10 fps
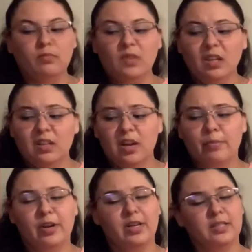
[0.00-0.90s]
the number
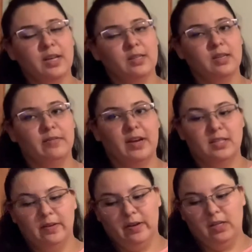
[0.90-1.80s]
and intensity of
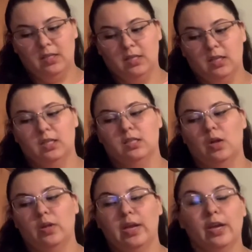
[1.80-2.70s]
activities is going to
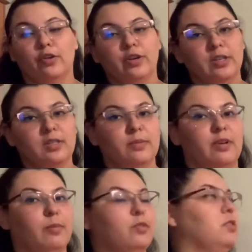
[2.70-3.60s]
slowly increase to be
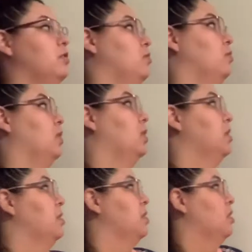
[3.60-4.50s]
able to
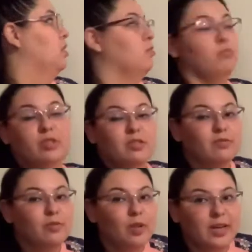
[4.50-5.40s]
resume
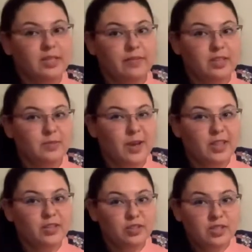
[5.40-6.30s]
full activities by
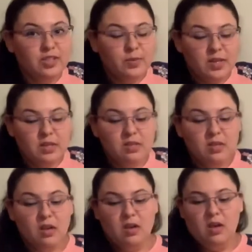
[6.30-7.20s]
those 6 weeks.
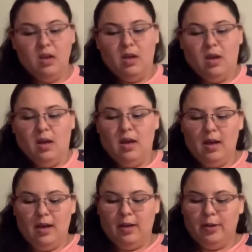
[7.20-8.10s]

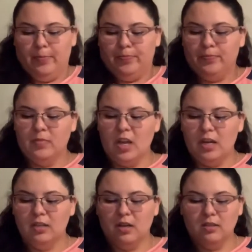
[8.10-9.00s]
And
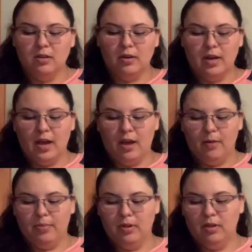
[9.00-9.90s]
it's also going to
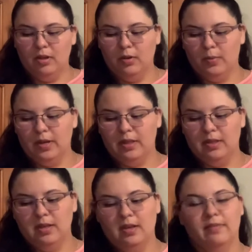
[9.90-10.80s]
help with
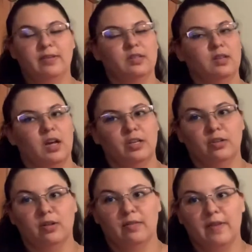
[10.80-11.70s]
the
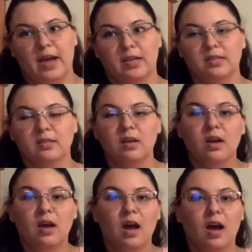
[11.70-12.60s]
physiological effects.
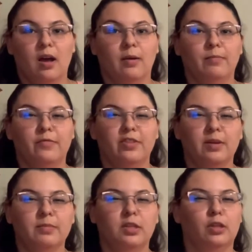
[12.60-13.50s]
For
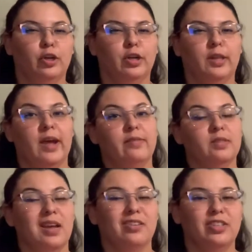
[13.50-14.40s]
them to learn
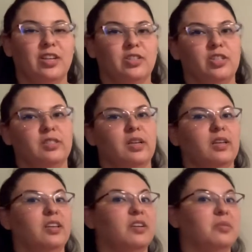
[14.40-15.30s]
lifestyle changes like,
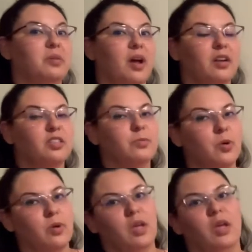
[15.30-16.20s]
not
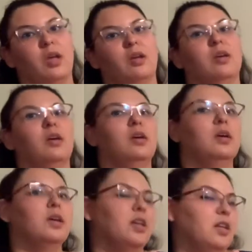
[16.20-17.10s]
smoking,
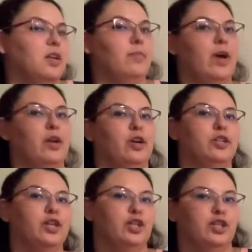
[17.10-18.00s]
eating better,
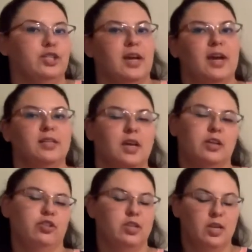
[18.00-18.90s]
changing diets,
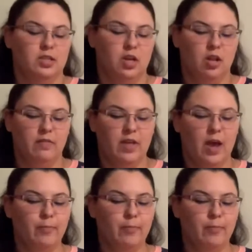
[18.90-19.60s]
exercising, all of that.